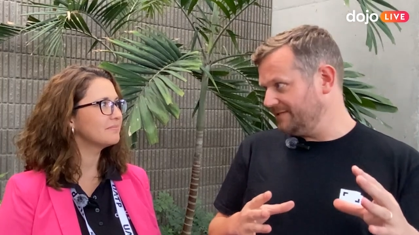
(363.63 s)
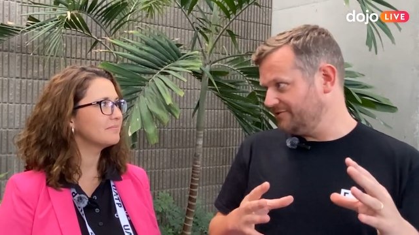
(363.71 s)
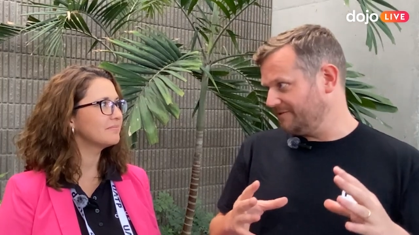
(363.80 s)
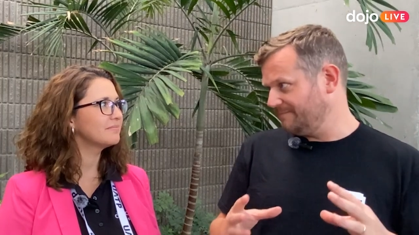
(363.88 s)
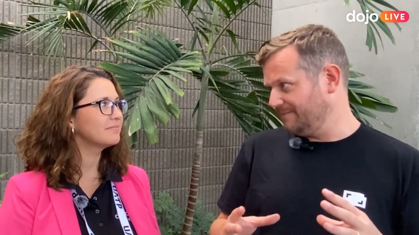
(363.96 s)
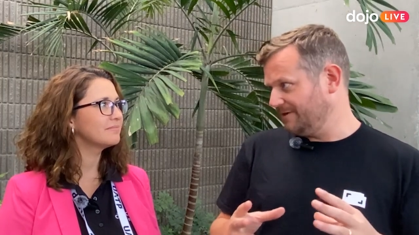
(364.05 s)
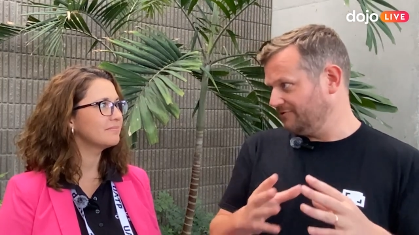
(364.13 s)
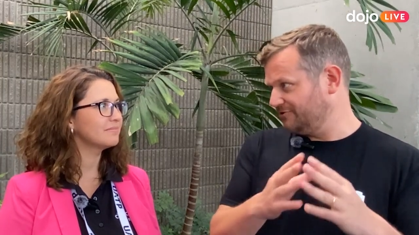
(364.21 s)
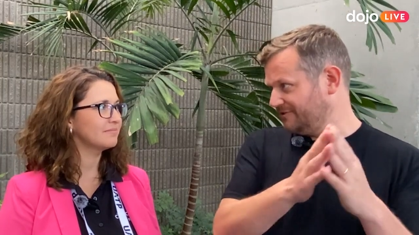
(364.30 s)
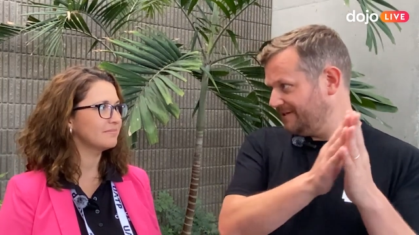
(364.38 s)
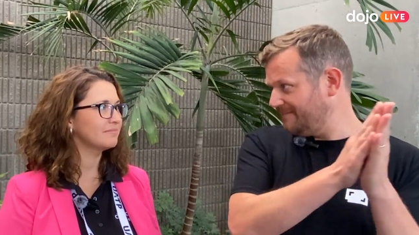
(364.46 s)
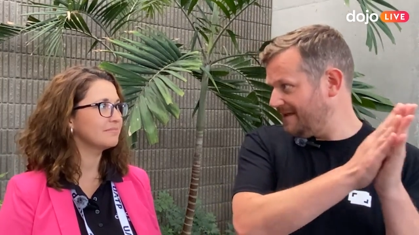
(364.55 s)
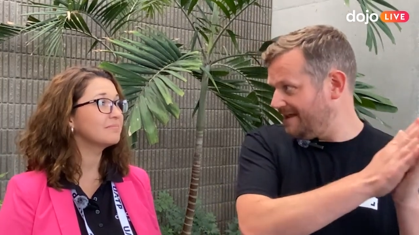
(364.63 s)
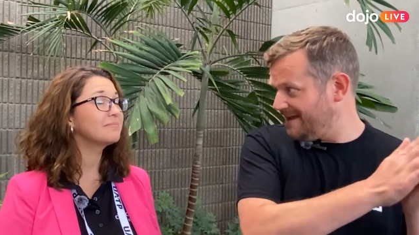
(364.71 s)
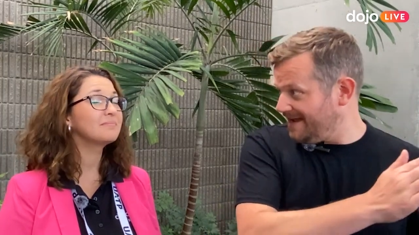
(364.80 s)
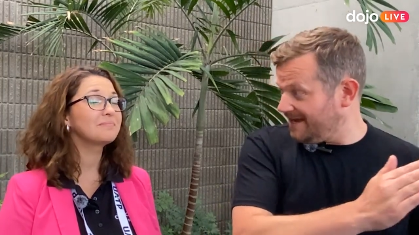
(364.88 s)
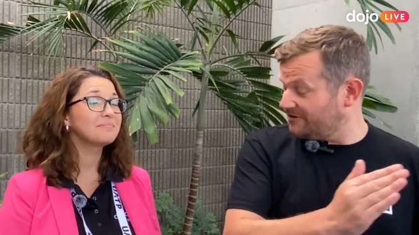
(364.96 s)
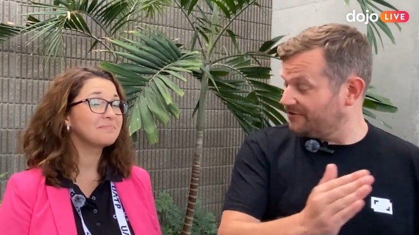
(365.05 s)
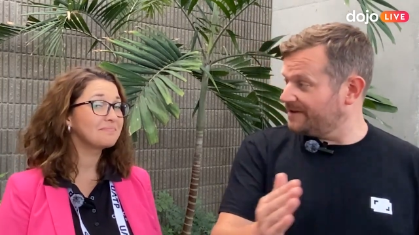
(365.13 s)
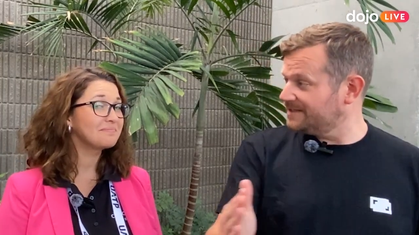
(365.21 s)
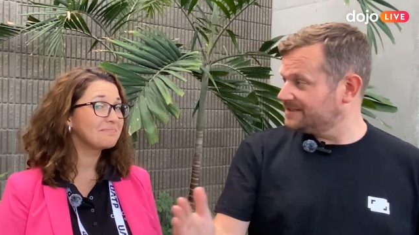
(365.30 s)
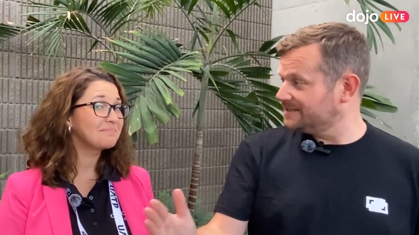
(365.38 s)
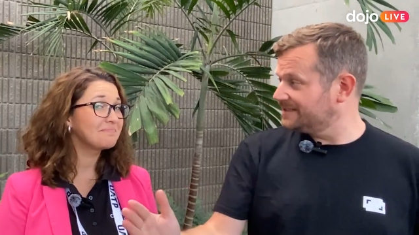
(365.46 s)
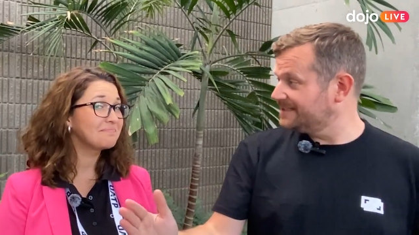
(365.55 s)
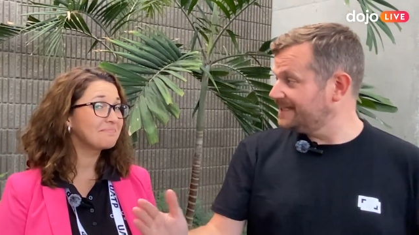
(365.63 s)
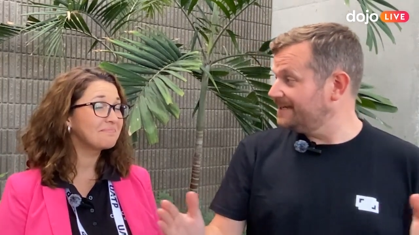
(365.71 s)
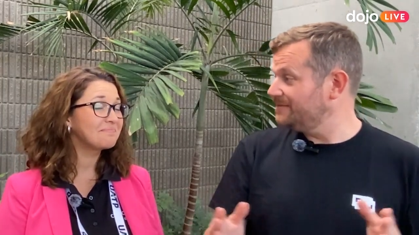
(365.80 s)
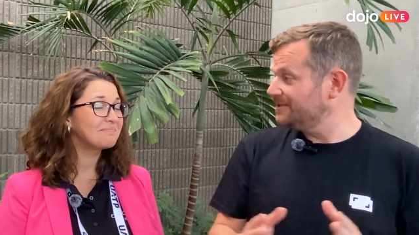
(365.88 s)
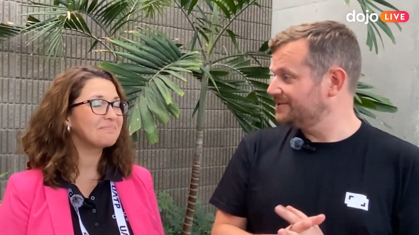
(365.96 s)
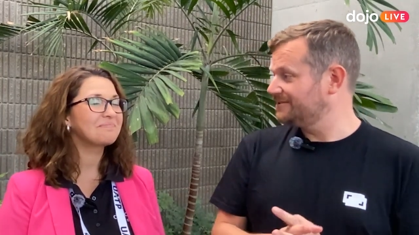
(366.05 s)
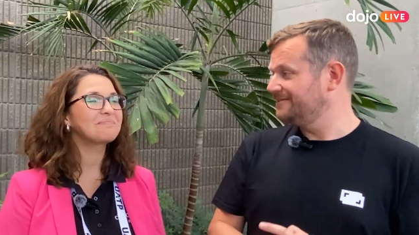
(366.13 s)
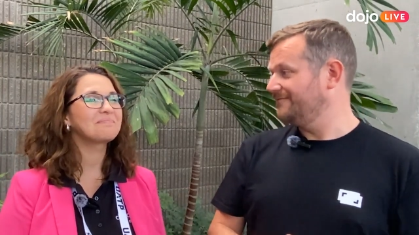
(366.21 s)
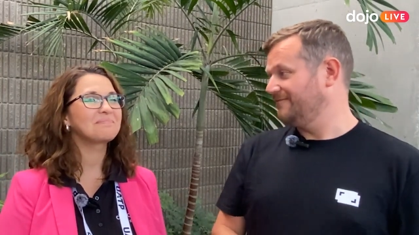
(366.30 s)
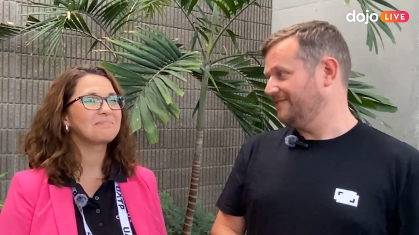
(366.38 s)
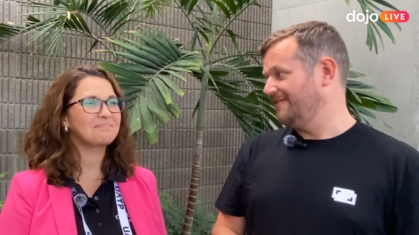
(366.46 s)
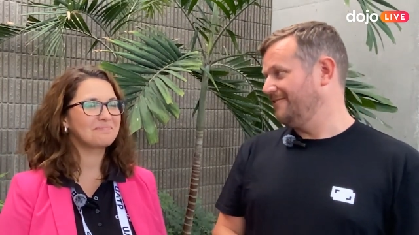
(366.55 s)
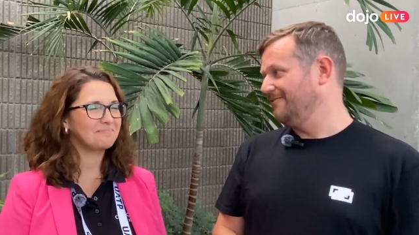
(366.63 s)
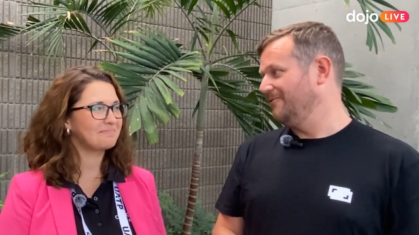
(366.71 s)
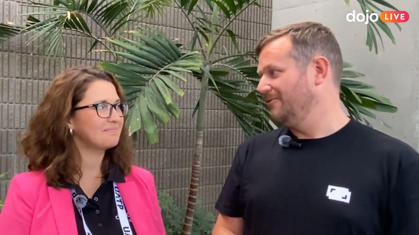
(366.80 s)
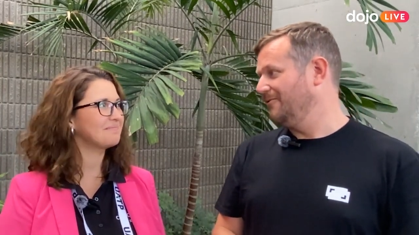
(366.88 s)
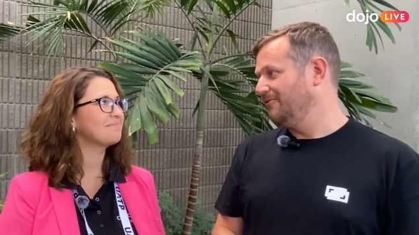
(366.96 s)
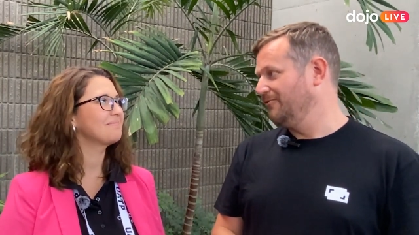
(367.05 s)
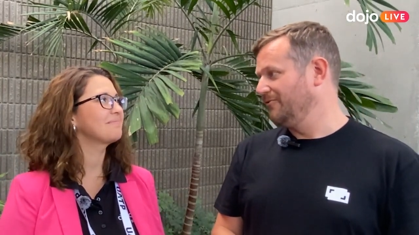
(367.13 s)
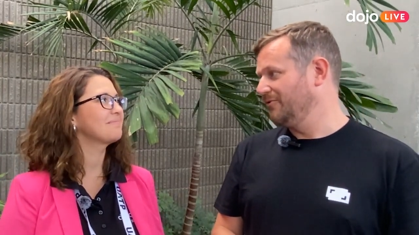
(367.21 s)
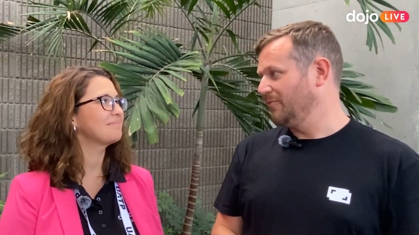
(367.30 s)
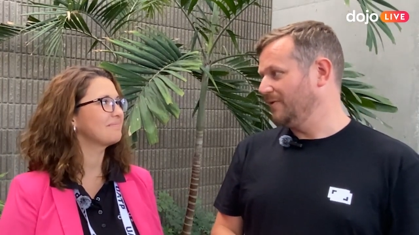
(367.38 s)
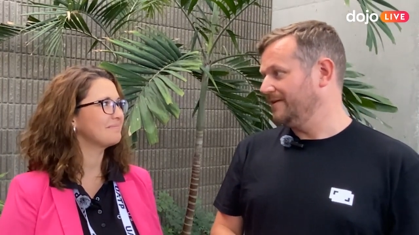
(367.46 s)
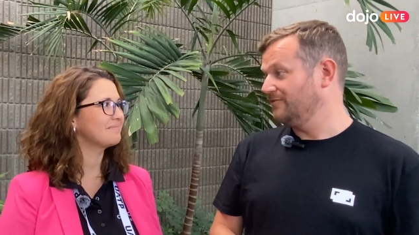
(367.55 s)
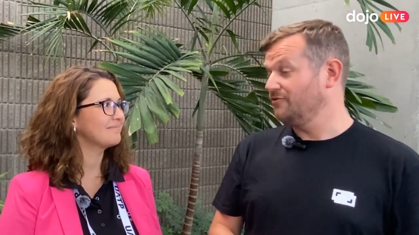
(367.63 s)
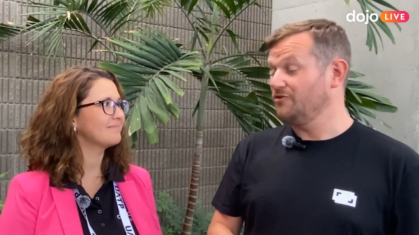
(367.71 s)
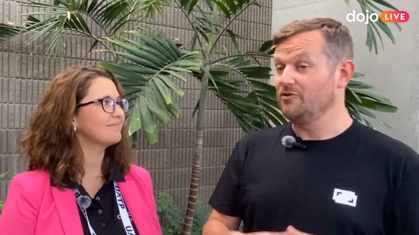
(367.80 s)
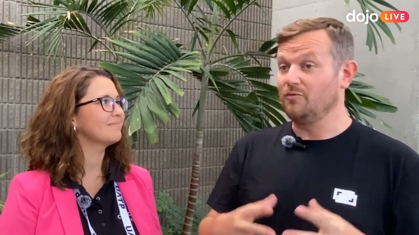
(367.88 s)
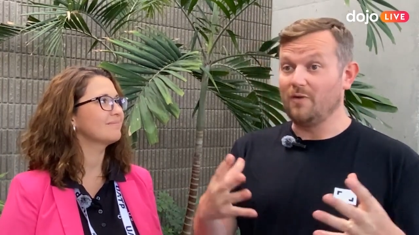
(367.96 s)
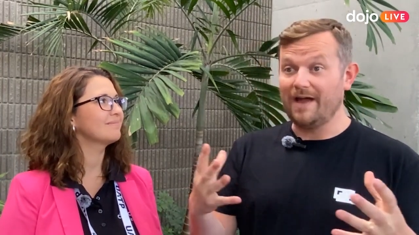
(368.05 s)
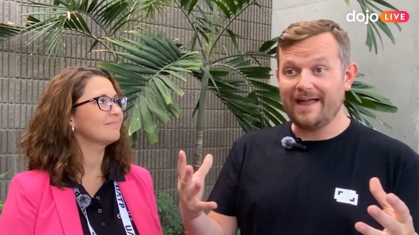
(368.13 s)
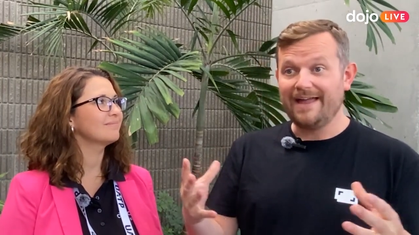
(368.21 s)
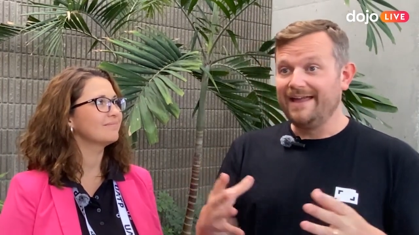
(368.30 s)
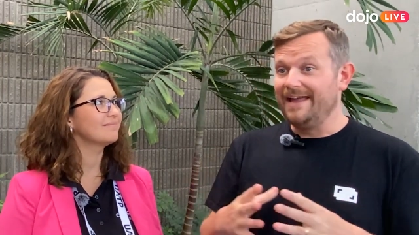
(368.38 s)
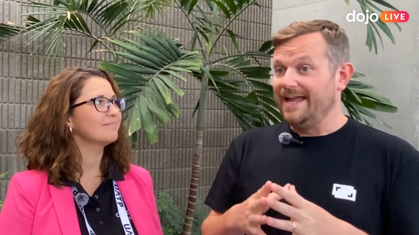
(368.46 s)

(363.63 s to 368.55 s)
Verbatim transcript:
Speaker 1: in-trip, and post-trip, creates a seamless flow all the way through. Where,